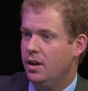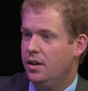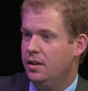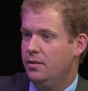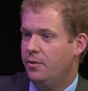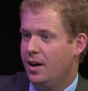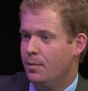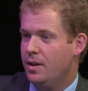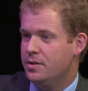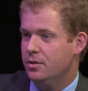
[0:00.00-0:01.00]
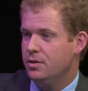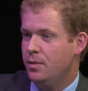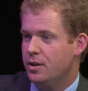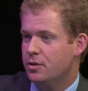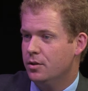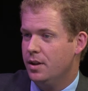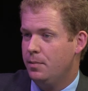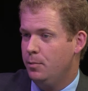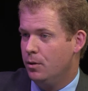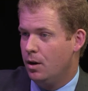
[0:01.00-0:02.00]
on environmental to make sure
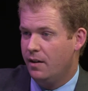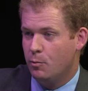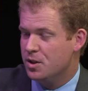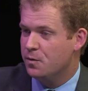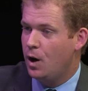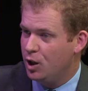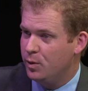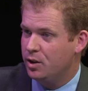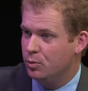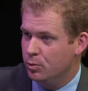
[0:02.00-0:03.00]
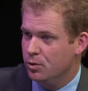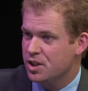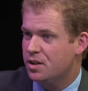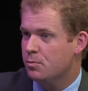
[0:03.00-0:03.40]
that everyone's following the rules,